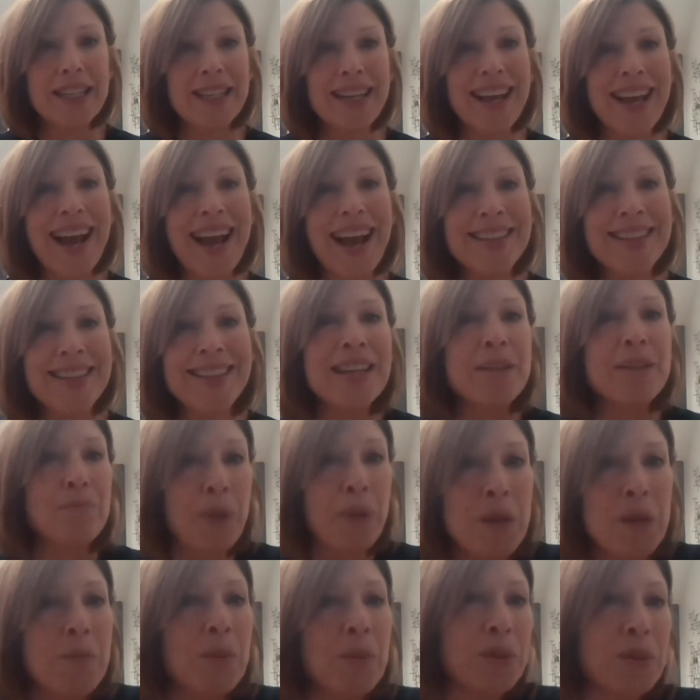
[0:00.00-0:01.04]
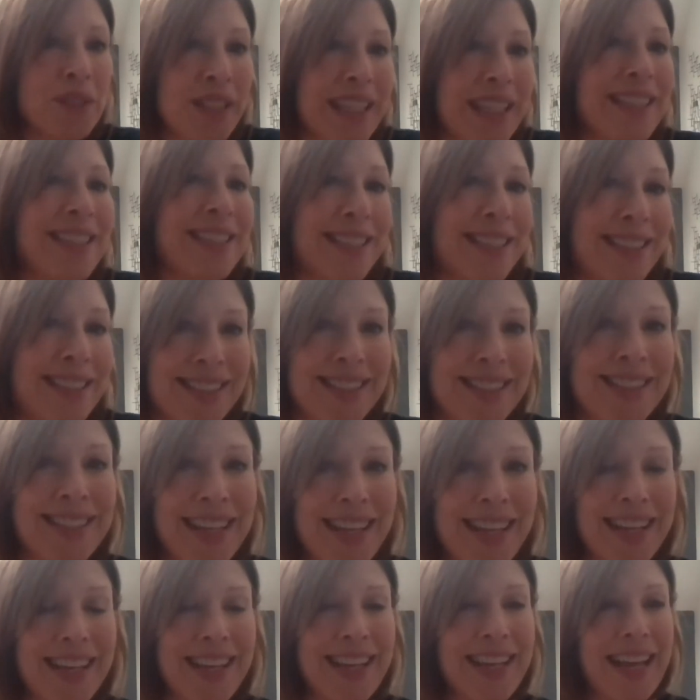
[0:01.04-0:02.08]
I think people need to
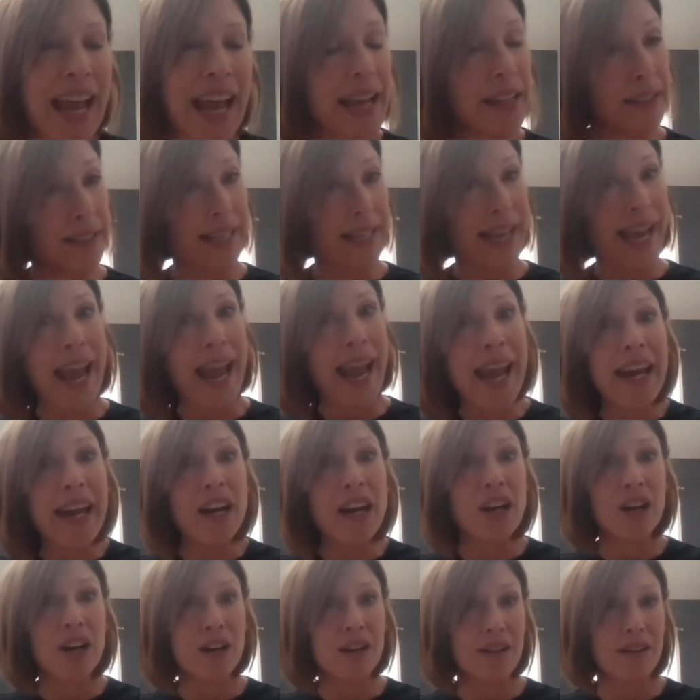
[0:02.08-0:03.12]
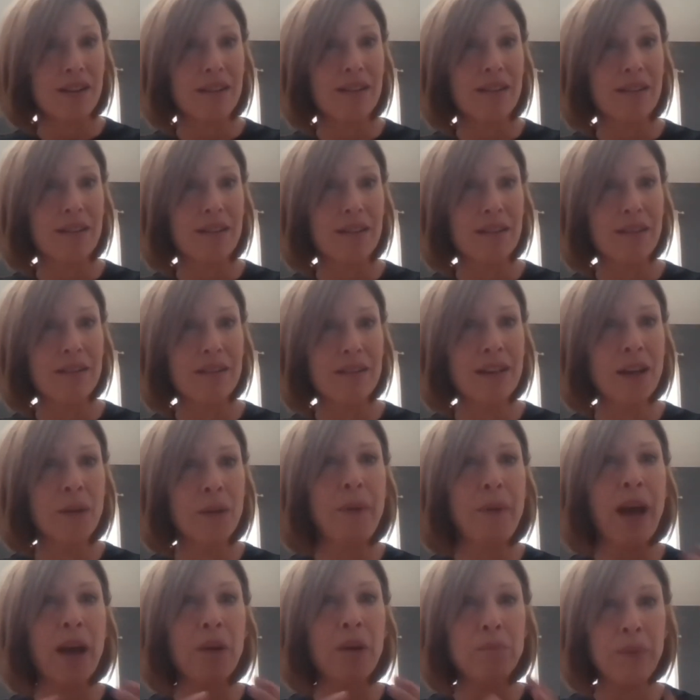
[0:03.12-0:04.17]
see and care
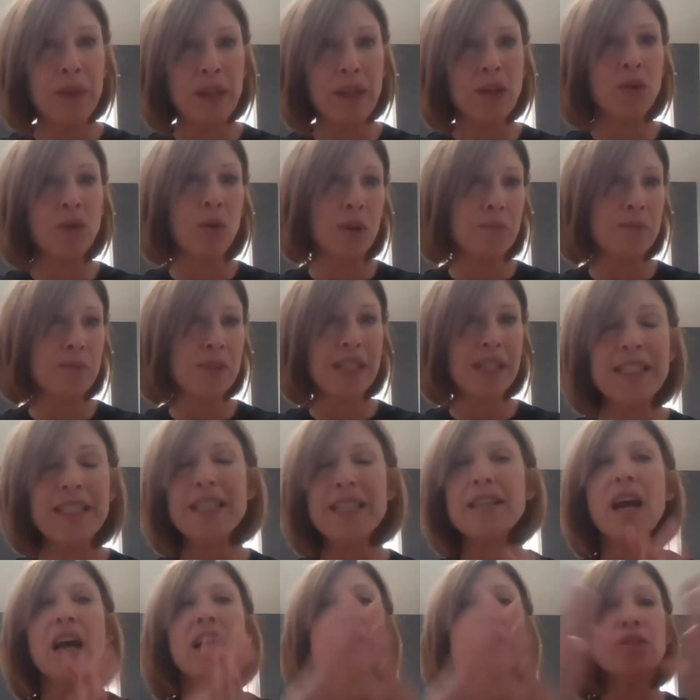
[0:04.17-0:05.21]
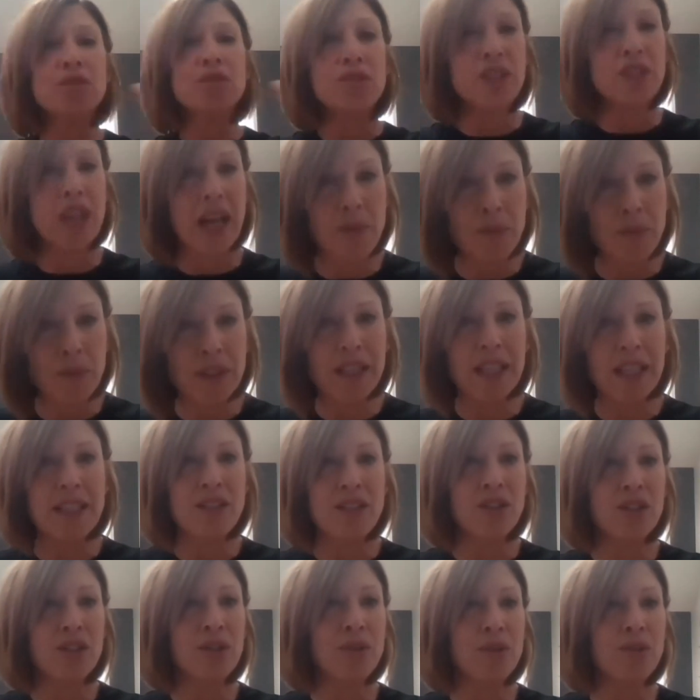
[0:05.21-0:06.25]
about B Corps. They to understand what they
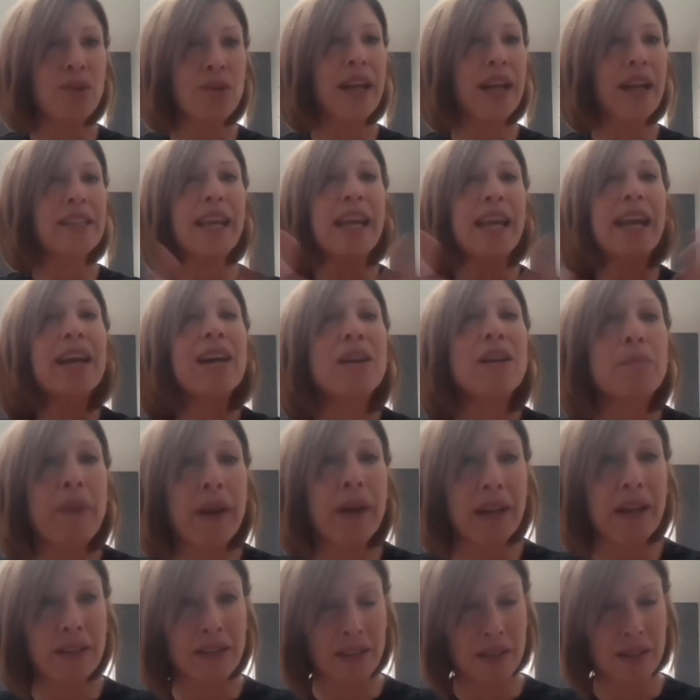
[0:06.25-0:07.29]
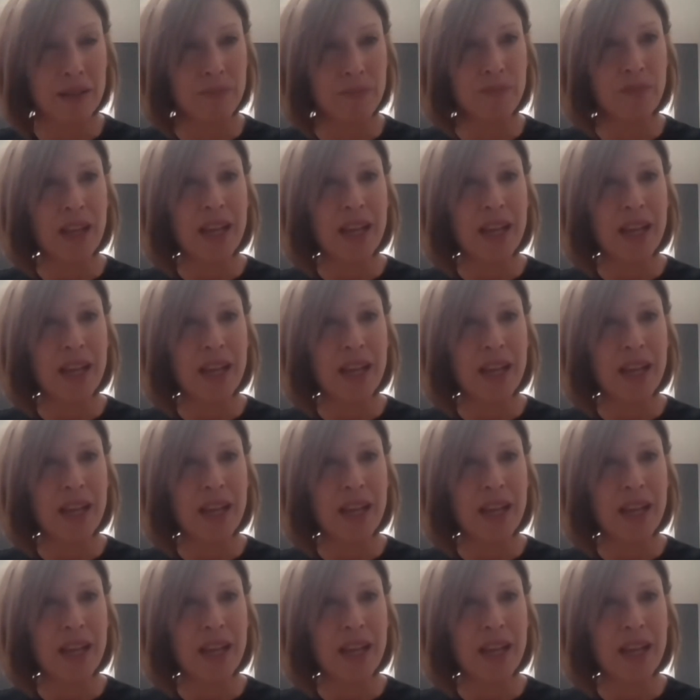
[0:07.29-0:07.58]
do and care about them.